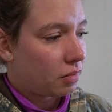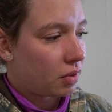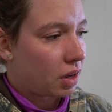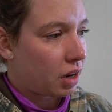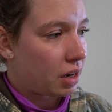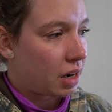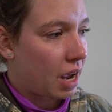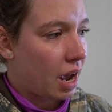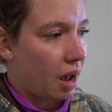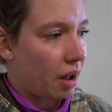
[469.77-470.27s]

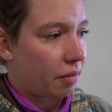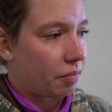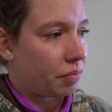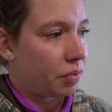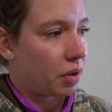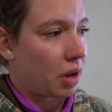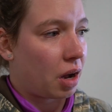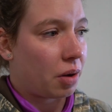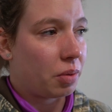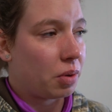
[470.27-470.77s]
And yeah,
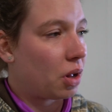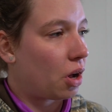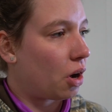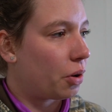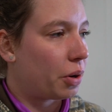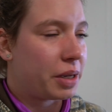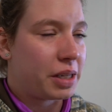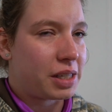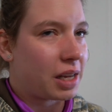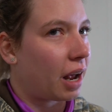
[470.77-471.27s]
I will
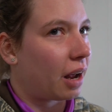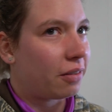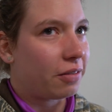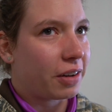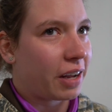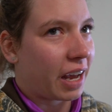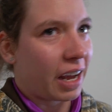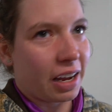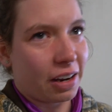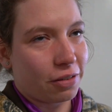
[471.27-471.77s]
always
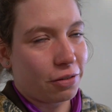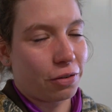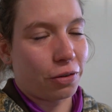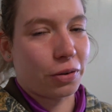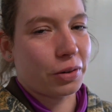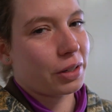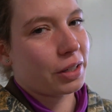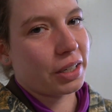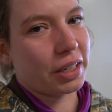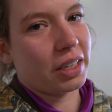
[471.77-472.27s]
advocate
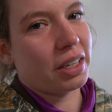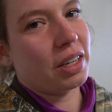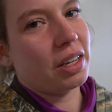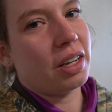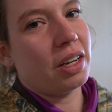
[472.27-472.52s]
for